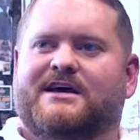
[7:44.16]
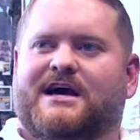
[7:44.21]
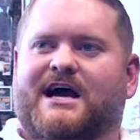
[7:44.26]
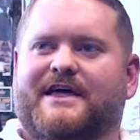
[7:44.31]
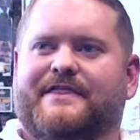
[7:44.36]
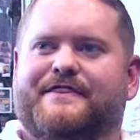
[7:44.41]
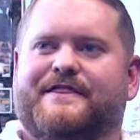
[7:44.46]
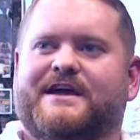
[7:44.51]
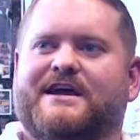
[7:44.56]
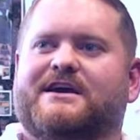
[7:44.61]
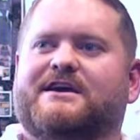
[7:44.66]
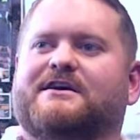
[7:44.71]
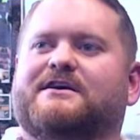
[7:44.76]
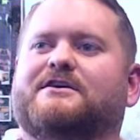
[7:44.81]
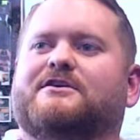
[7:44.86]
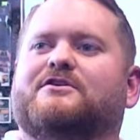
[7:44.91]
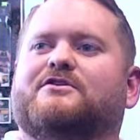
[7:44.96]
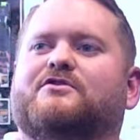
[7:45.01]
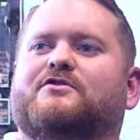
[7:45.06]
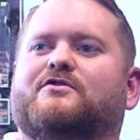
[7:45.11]
I think
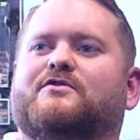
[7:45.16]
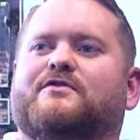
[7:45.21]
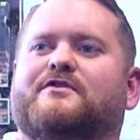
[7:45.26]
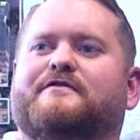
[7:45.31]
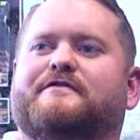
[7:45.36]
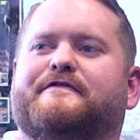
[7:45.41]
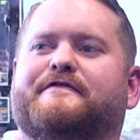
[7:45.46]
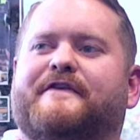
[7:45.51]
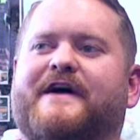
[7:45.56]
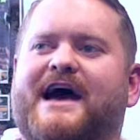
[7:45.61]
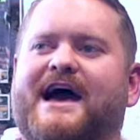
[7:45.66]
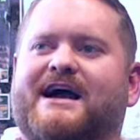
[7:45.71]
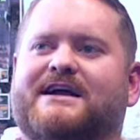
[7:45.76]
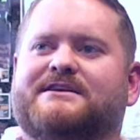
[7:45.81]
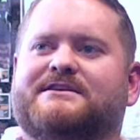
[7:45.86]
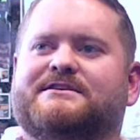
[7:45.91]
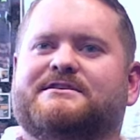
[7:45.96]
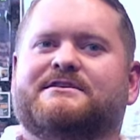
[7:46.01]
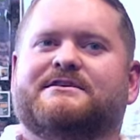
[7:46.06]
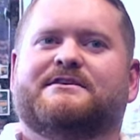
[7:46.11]
the
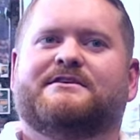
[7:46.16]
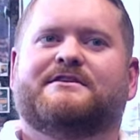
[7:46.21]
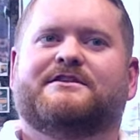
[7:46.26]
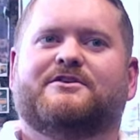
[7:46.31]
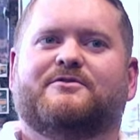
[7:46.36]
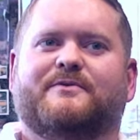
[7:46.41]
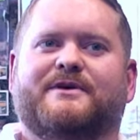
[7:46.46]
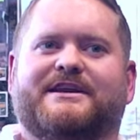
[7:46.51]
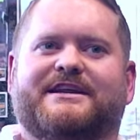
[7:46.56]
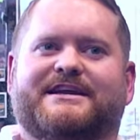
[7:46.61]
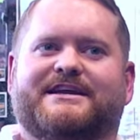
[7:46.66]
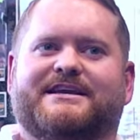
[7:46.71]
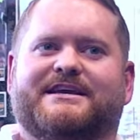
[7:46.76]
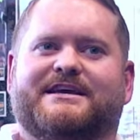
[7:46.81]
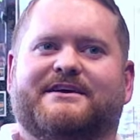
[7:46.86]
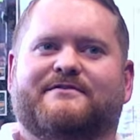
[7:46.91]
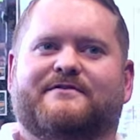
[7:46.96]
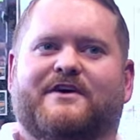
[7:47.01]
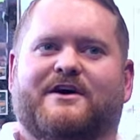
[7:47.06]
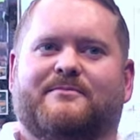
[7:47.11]
fact that we didn't
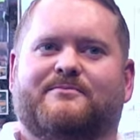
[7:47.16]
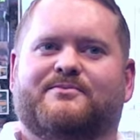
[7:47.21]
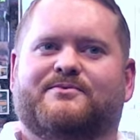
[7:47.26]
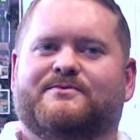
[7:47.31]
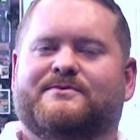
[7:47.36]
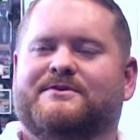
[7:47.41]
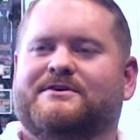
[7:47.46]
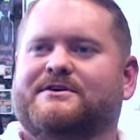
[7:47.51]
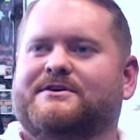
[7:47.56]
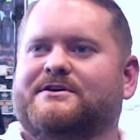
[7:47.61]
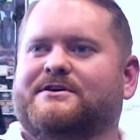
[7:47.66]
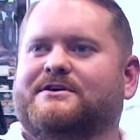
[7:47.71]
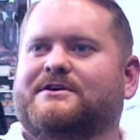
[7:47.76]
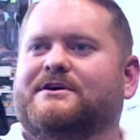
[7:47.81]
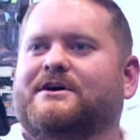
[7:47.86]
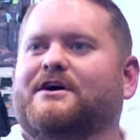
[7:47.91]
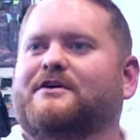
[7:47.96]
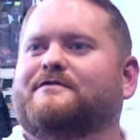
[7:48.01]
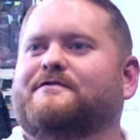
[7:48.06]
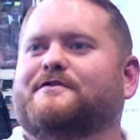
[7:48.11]
give up
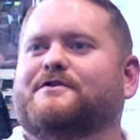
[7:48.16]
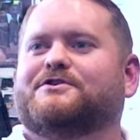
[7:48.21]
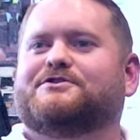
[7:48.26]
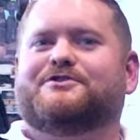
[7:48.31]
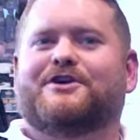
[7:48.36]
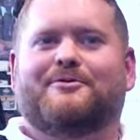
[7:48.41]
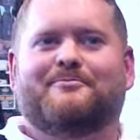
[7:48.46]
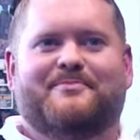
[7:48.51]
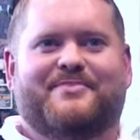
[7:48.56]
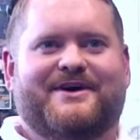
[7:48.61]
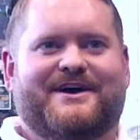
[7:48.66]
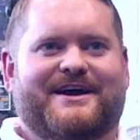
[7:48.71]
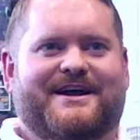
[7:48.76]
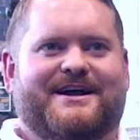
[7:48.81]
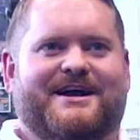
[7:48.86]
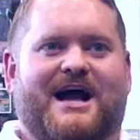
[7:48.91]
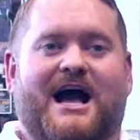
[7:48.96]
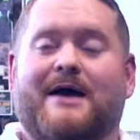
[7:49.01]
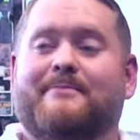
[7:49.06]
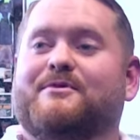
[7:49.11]
a first round pick,
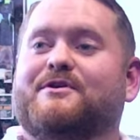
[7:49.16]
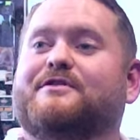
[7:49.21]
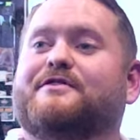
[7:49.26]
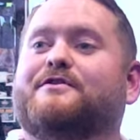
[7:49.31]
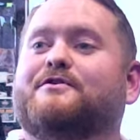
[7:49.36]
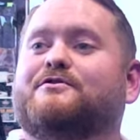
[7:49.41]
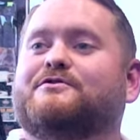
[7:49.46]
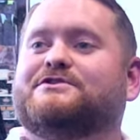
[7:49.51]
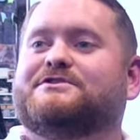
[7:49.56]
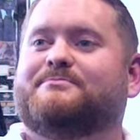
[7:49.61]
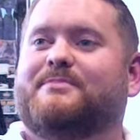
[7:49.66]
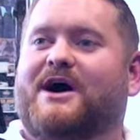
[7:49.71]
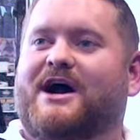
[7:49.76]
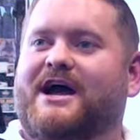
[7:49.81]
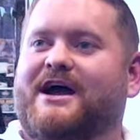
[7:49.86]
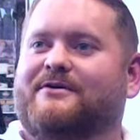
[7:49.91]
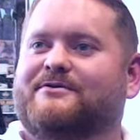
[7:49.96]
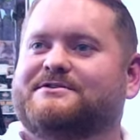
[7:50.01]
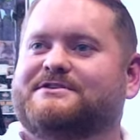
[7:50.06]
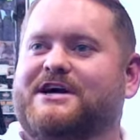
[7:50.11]
I'm enthused by.
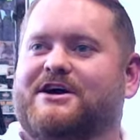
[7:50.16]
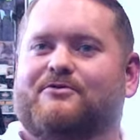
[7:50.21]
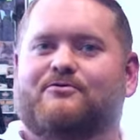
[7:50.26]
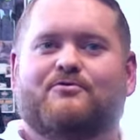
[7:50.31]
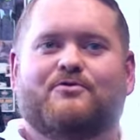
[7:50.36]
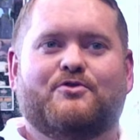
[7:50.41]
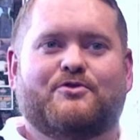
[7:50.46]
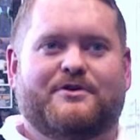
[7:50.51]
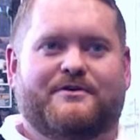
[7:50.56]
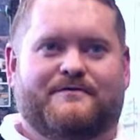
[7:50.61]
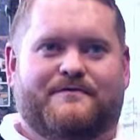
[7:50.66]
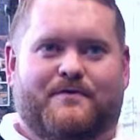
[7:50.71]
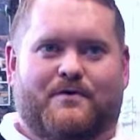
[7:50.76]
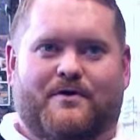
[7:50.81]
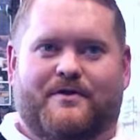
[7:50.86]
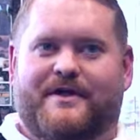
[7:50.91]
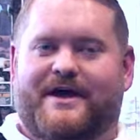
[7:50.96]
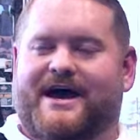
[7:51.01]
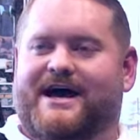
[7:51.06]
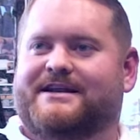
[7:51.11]
I was not rooting for
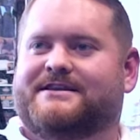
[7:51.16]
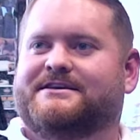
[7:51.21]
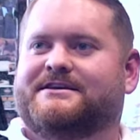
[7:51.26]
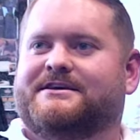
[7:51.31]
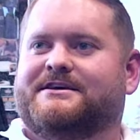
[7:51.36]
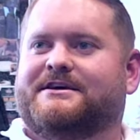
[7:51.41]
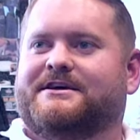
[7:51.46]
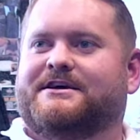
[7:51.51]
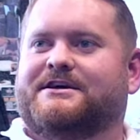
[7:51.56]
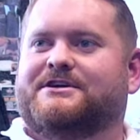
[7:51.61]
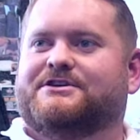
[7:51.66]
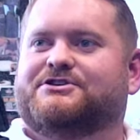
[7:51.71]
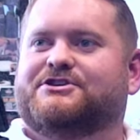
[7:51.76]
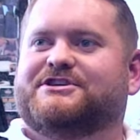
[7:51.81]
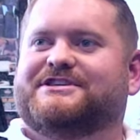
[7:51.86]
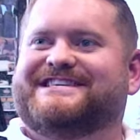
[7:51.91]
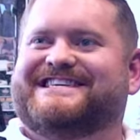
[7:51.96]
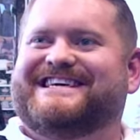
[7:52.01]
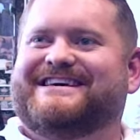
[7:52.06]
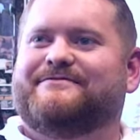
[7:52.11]
that. Yeah.
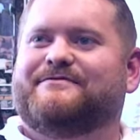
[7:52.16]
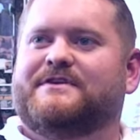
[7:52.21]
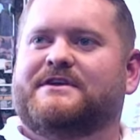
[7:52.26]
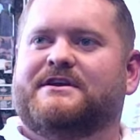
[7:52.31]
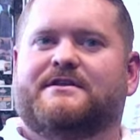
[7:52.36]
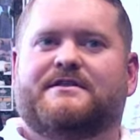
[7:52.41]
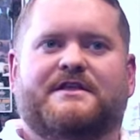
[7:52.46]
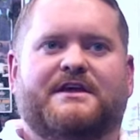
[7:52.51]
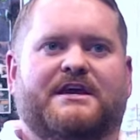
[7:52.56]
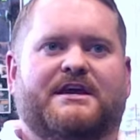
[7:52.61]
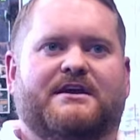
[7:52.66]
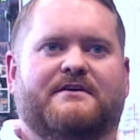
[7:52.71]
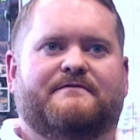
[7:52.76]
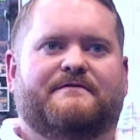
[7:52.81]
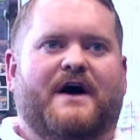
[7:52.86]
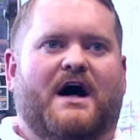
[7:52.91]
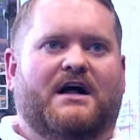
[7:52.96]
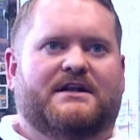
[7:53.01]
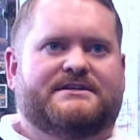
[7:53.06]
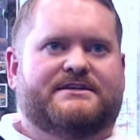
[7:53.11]
Just given the
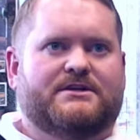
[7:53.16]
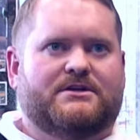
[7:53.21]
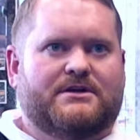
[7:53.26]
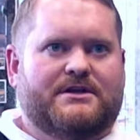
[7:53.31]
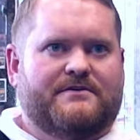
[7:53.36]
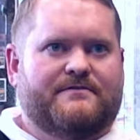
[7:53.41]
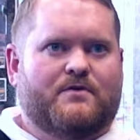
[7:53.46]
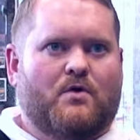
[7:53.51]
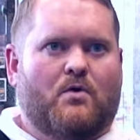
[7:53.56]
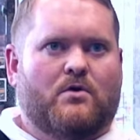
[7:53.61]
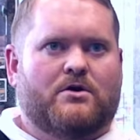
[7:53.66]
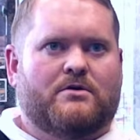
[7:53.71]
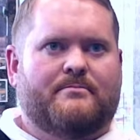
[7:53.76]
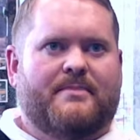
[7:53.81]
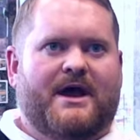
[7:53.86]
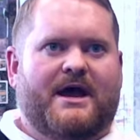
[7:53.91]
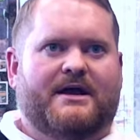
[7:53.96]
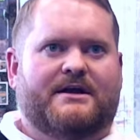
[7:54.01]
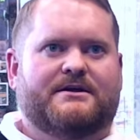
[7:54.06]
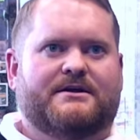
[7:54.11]
volatility of
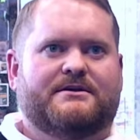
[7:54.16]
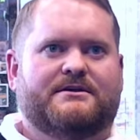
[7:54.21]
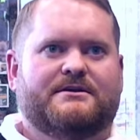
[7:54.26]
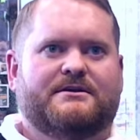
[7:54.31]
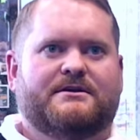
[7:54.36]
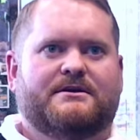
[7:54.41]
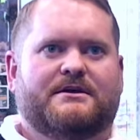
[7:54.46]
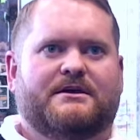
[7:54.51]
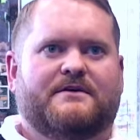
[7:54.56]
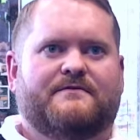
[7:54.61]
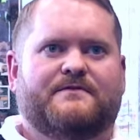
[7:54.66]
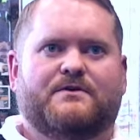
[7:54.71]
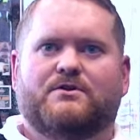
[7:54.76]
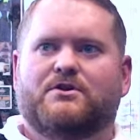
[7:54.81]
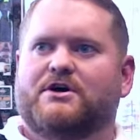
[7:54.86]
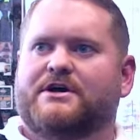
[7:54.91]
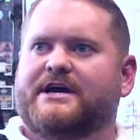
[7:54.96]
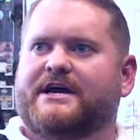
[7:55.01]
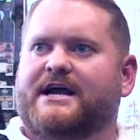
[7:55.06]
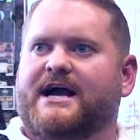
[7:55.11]
cornerback. Yeah. If you
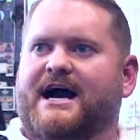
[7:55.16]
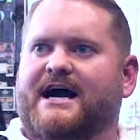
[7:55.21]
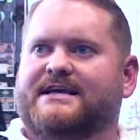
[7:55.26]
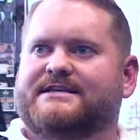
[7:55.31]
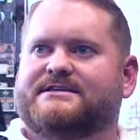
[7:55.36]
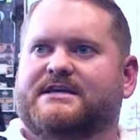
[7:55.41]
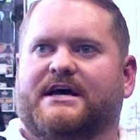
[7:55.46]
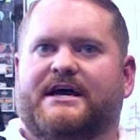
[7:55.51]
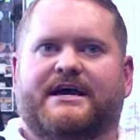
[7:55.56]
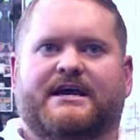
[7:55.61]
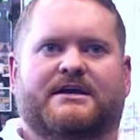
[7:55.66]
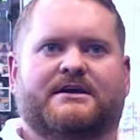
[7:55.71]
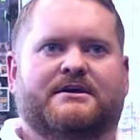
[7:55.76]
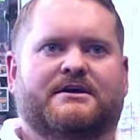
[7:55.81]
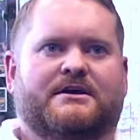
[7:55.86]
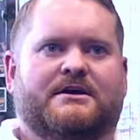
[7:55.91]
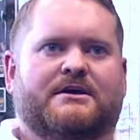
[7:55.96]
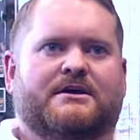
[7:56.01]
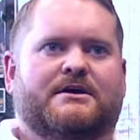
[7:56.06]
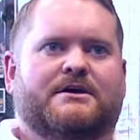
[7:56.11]
look at guys like
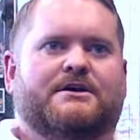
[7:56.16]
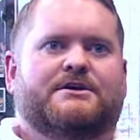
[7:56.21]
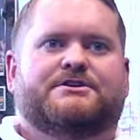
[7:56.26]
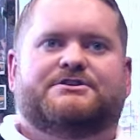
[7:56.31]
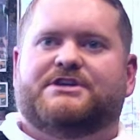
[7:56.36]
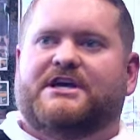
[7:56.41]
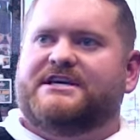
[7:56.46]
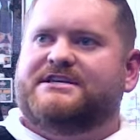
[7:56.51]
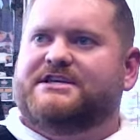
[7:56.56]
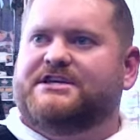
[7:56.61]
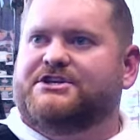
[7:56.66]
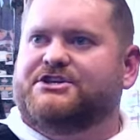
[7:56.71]
J.C.